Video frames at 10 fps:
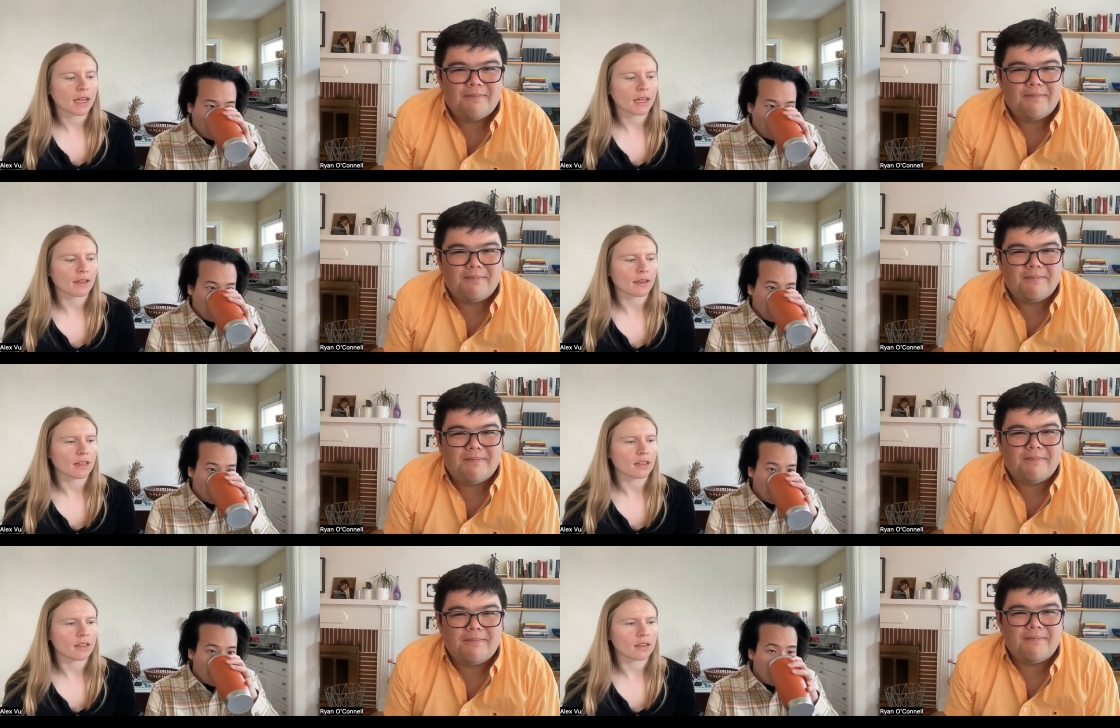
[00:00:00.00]
Speaker 1: then
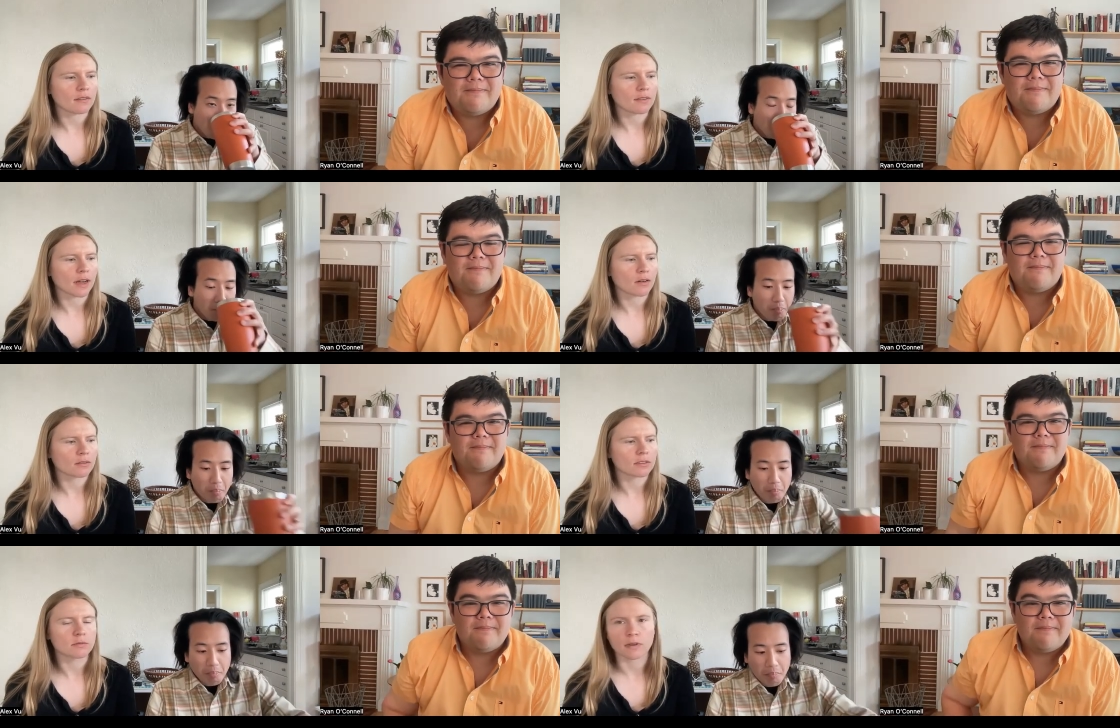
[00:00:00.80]
he
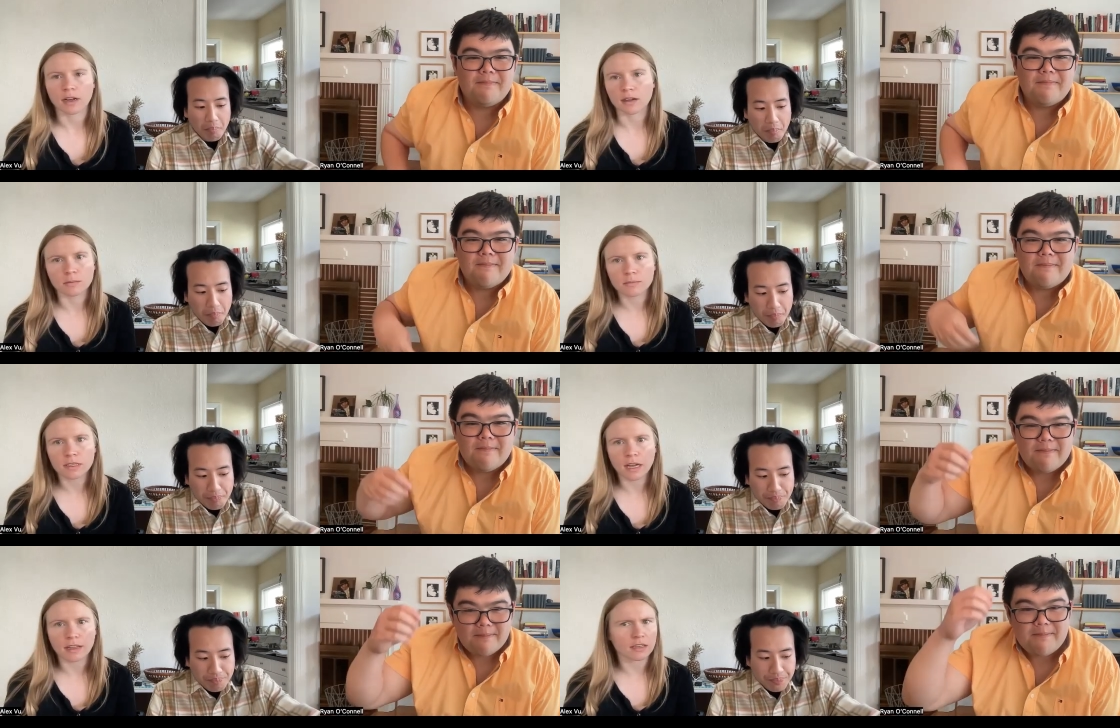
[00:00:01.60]
found
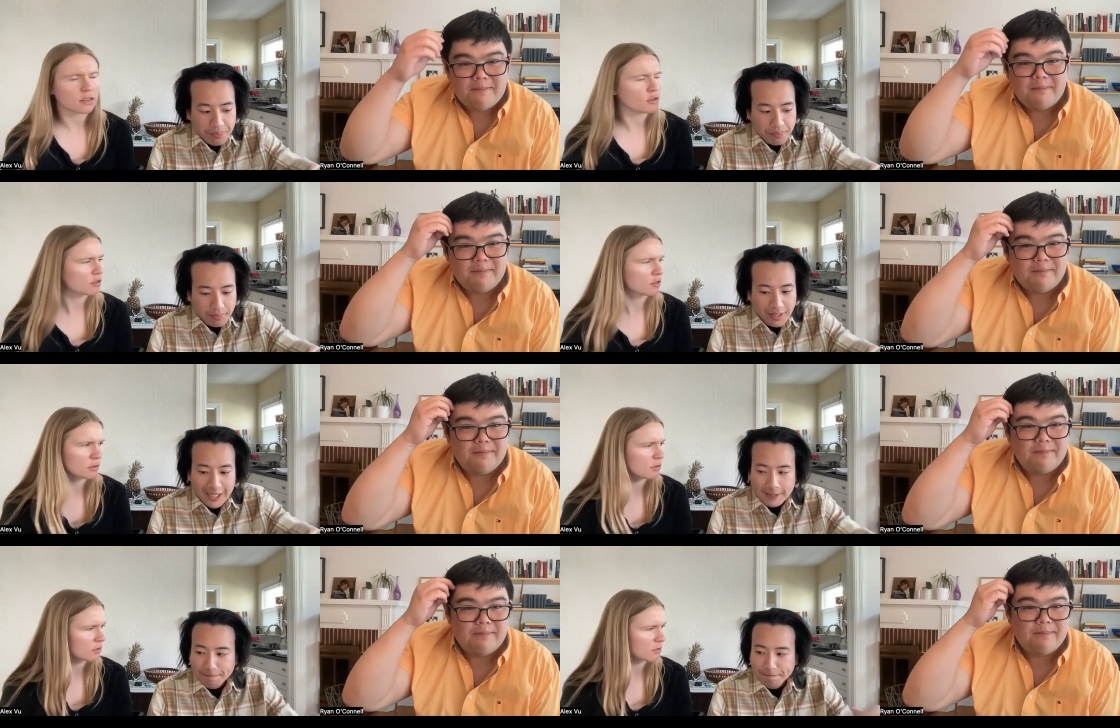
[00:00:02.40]
Realm. I think you just
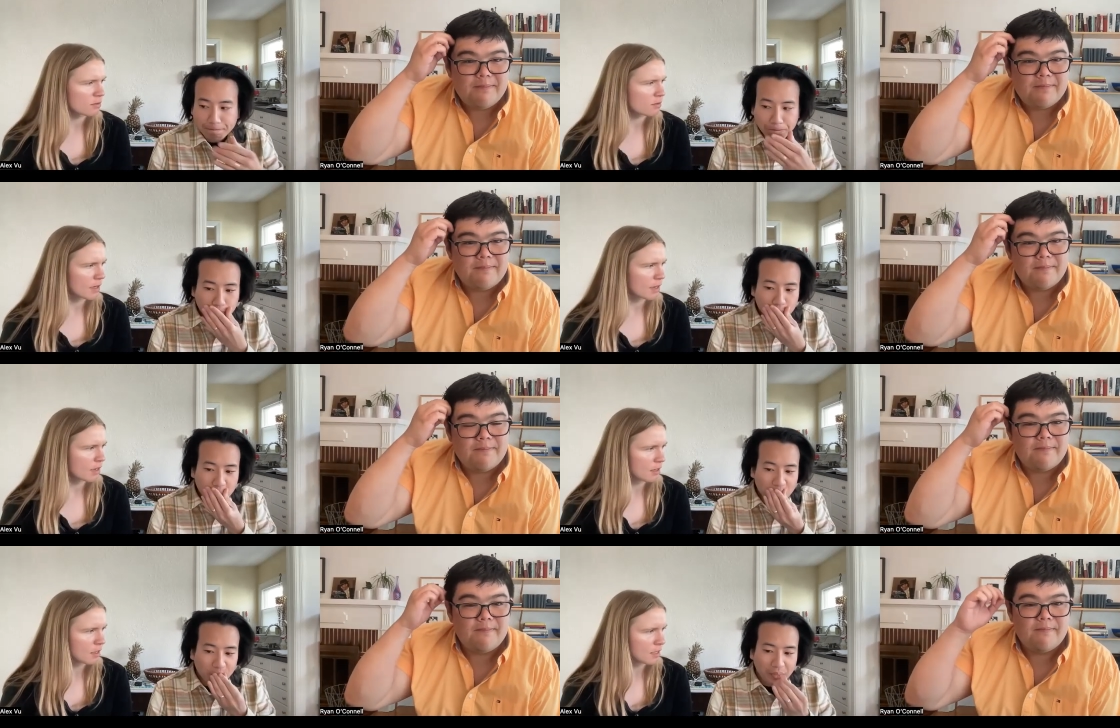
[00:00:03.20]
Googled, right? And
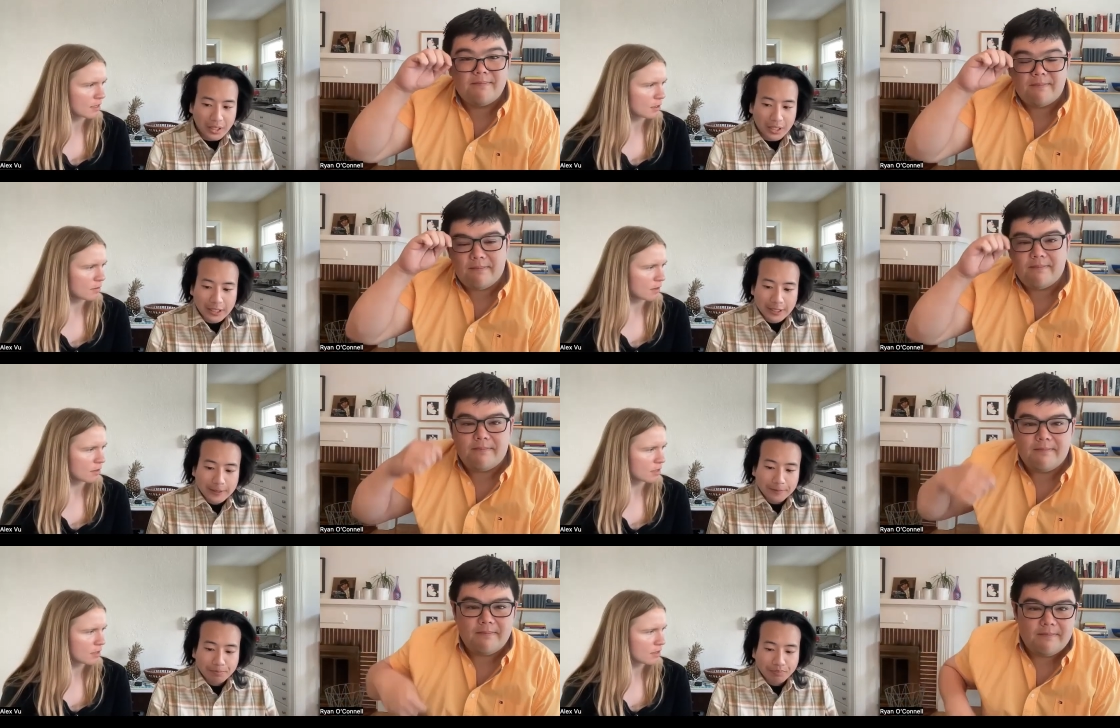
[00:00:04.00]
then that's how you
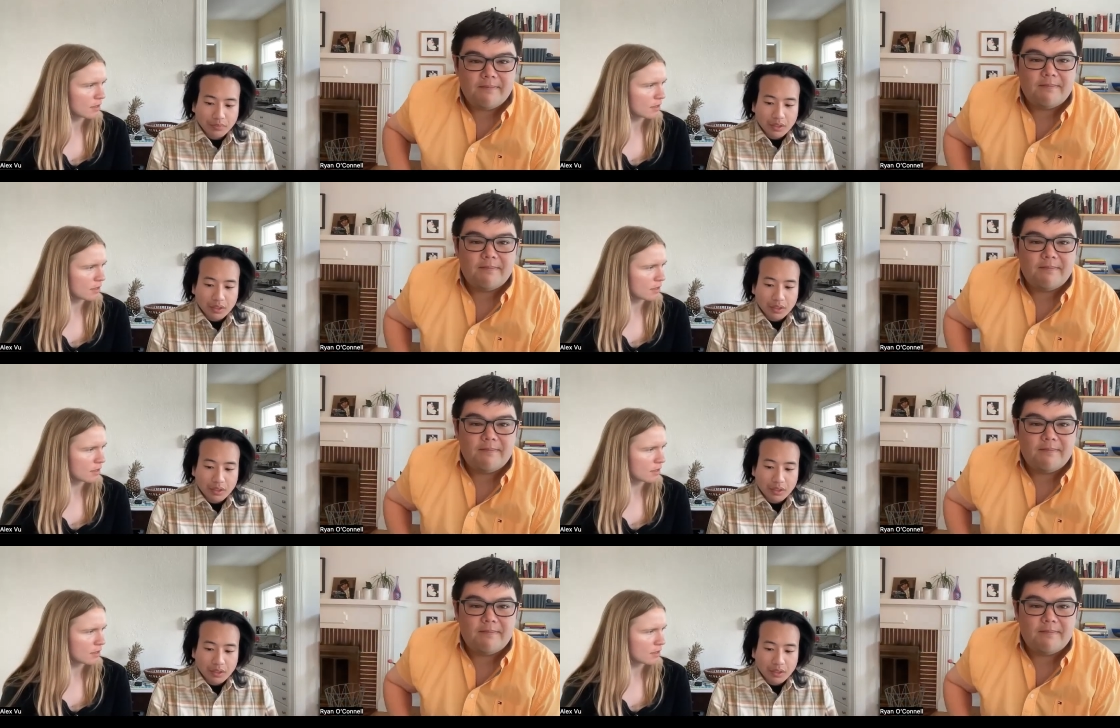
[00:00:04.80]
found it?